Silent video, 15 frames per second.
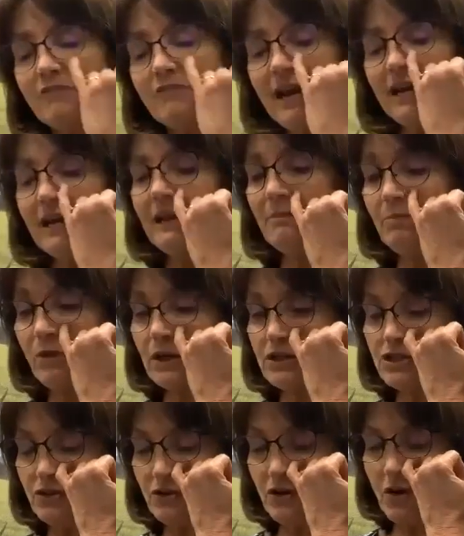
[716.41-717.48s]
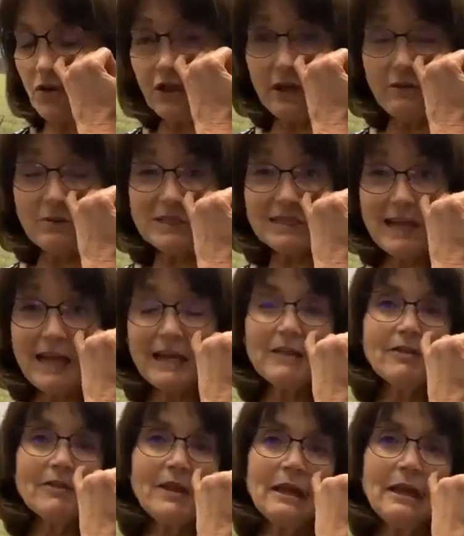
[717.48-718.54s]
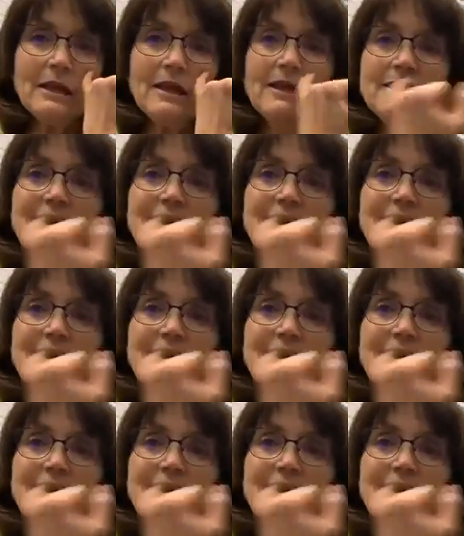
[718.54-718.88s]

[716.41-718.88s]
read any books, you know that it was anything